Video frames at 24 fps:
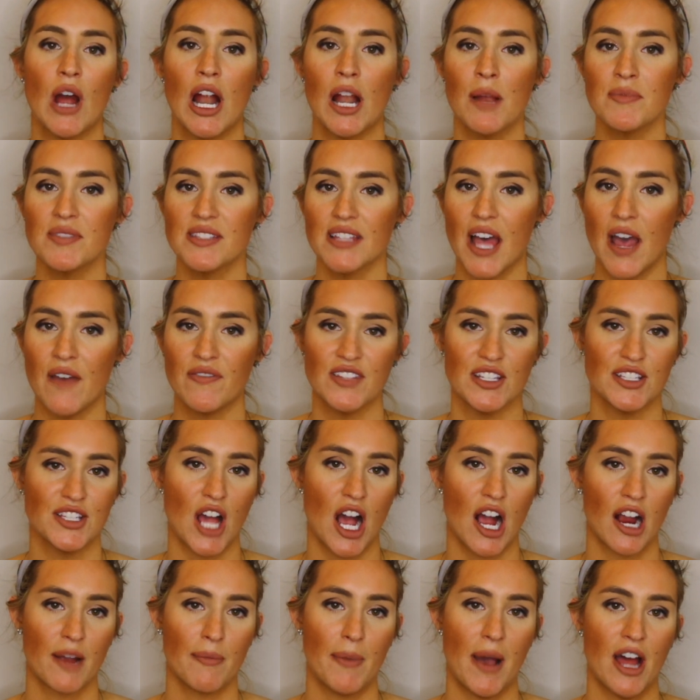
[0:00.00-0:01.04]
items left to
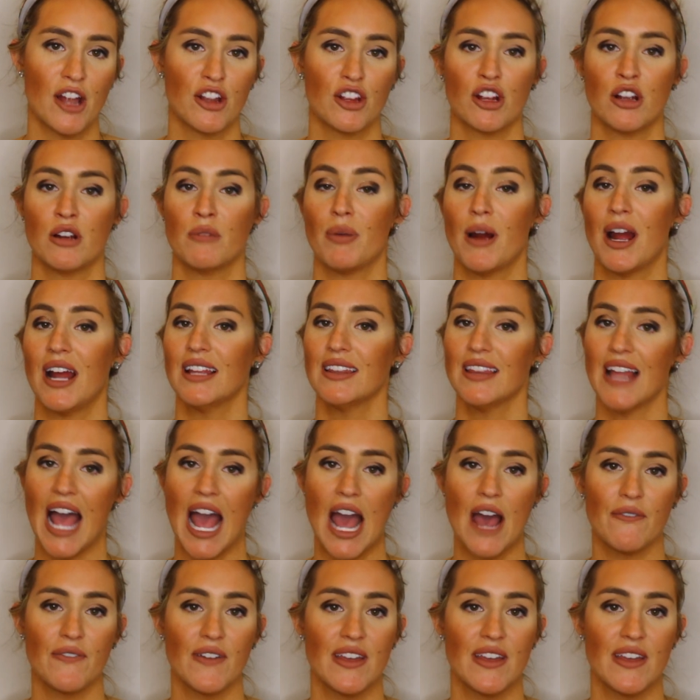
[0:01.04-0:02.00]
talk about and you're gonna probably laugh